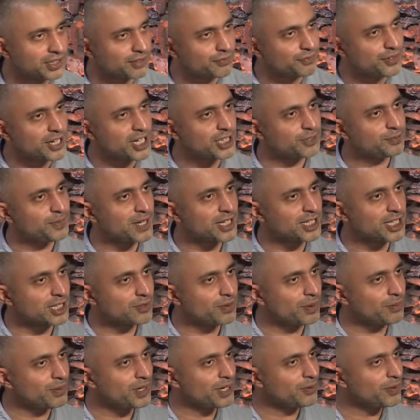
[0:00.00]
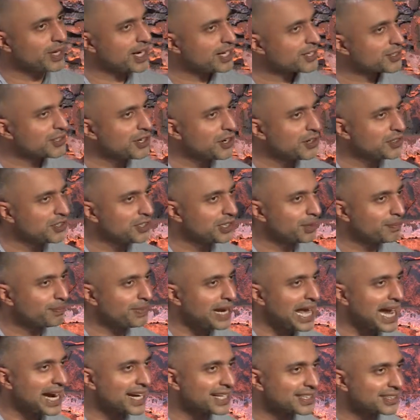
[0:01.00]
The first picture when, we, when I showed you the
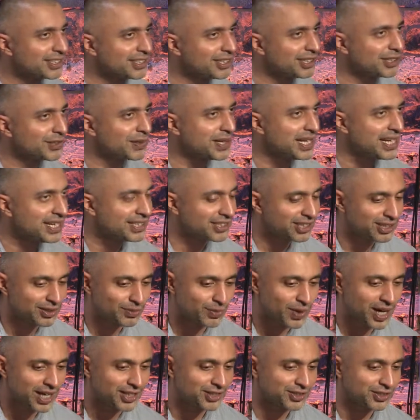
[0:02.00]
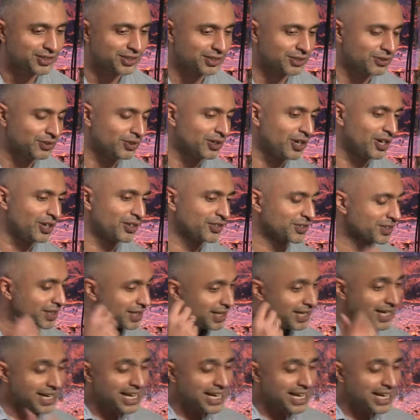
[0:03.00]
blacks and the greens and the whites and the oolongs.